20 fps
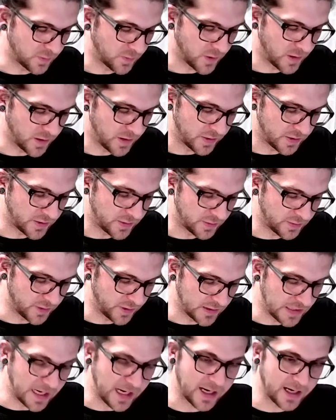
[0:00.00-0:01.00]
where you
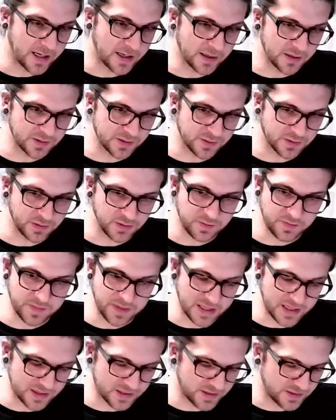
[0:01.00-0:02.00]
really had a sort of
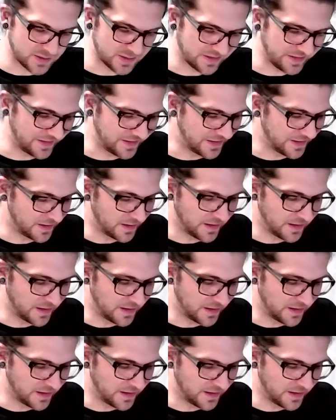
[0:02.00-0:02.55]
mastery in,